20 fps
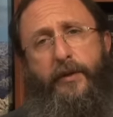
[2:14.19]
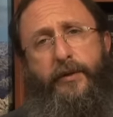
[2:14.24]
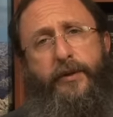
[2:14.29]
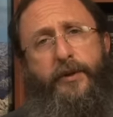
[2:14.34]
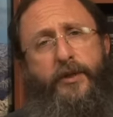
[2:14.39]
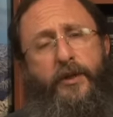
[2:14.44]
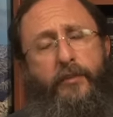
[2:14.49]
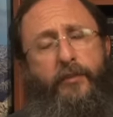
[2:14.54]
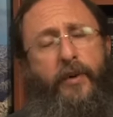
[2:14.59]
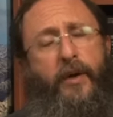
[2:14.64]

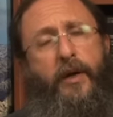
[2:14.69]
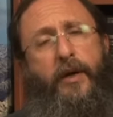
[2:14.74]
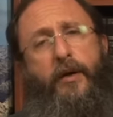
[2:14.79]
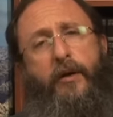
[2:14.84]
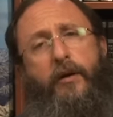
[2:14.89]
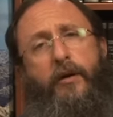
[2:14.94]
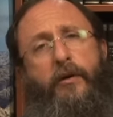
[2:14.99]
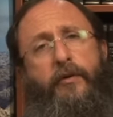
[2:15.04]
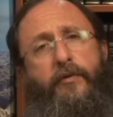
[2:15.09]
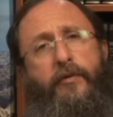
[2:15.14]
the Shabbat
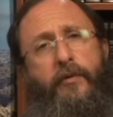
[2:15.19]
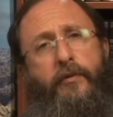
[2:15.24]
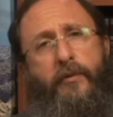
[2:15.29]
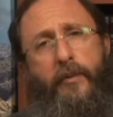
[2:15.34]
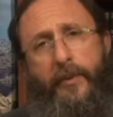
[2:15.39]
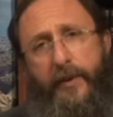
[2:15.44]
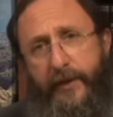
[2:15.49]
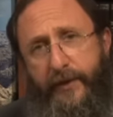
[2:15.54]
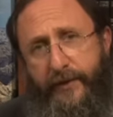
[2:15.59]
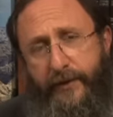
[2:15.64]
of
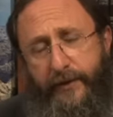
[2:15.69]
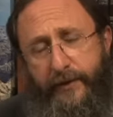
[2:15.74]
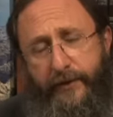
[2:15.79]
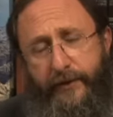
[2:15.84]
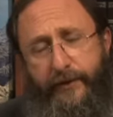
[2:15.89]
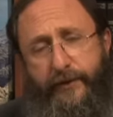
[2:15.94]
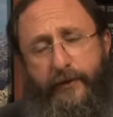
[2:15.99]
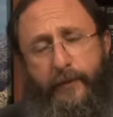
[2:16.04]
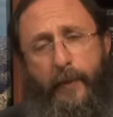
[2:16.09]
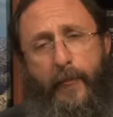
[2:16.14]

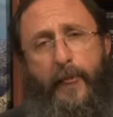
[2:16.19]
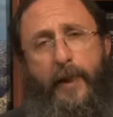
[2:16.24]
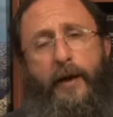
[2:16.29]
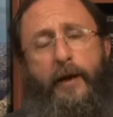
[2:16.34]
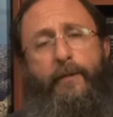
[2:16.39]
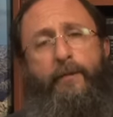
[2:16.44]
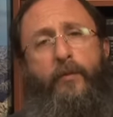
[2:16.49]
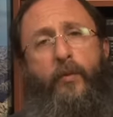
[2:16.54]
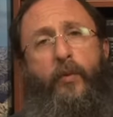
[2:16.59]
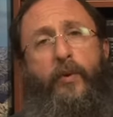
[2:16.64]
repentance,
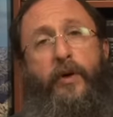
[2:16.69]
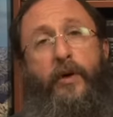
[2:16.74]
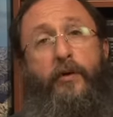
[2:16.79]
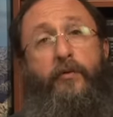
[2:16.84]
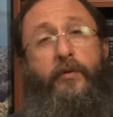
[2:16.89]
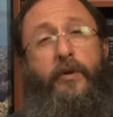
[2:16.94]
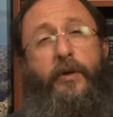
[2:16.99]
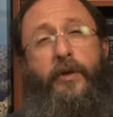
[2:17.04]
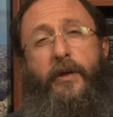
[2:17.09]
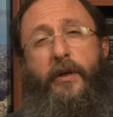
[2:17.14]
we
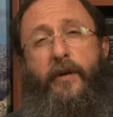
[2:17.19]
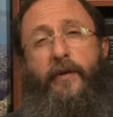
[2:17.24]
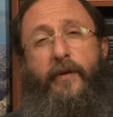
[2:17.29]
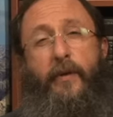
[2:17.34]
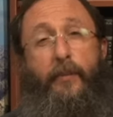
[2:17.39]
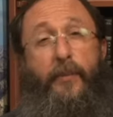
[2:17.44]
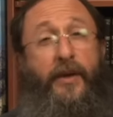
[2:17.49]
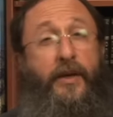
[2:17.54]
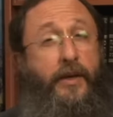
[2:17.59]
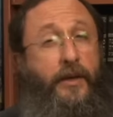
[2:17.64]
are reading
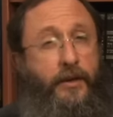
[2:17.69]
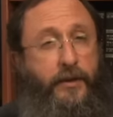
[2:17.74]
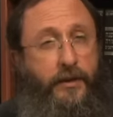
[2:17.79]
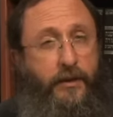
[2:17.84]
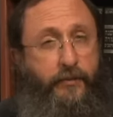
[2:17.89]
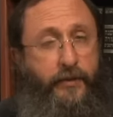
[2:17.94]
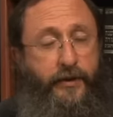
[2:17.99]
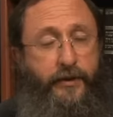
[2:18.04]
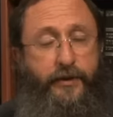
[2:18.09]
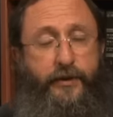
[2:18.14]
the
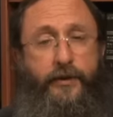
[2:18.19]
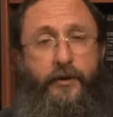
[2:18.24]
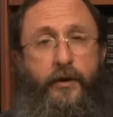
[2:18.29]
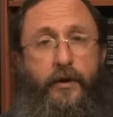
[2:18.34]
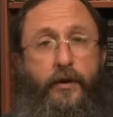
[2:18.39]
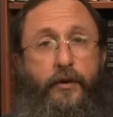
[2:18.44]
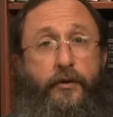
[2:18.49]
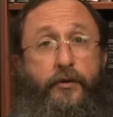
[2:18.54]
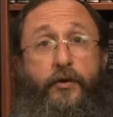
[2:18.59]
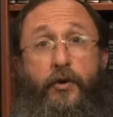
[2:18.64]
penultimate
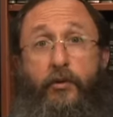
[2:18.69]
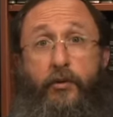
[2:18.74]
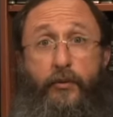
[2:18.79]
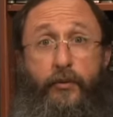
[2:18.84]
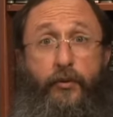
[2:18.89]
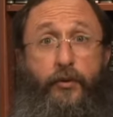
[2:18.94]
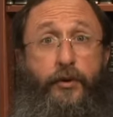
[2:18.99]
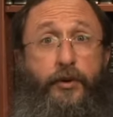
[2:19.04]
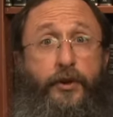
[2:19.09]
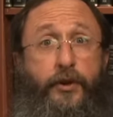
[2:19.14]
Torah
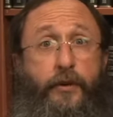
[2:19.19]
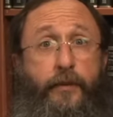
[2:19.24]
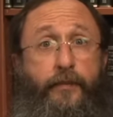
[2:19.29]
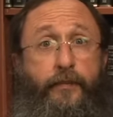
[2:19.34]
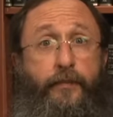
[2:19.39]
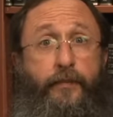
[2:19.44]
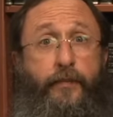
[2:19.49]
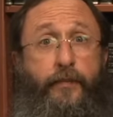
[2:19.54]
portion.